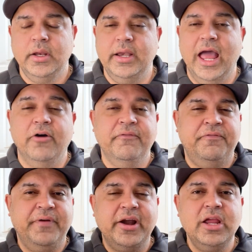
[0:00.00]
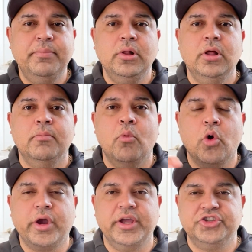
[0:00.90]
Now, variable
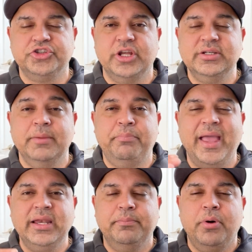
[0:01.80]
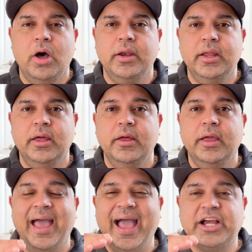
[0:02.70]
mortgages depend upon
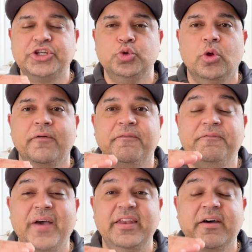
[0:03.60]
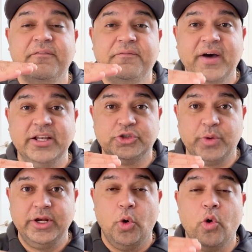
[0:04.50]
actual Fed funds
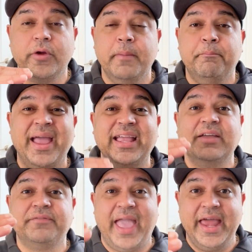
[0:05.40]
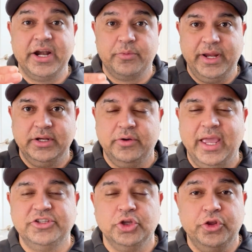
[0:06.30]
rate or the Bank of Canada rate,
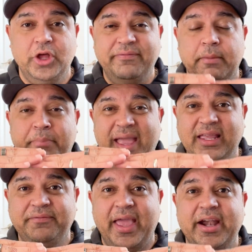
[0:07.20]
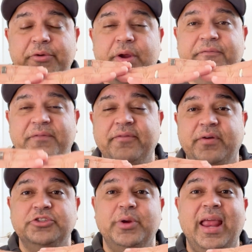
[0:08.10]
okay? So they'll have the Bank of Canada rate, Fed
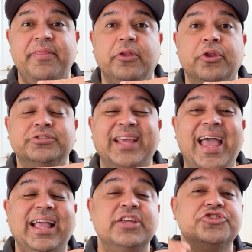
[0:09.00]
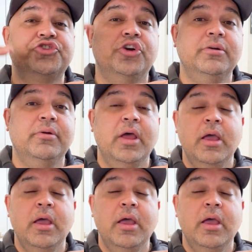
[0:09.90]
funds rate, and then they'll tack a certain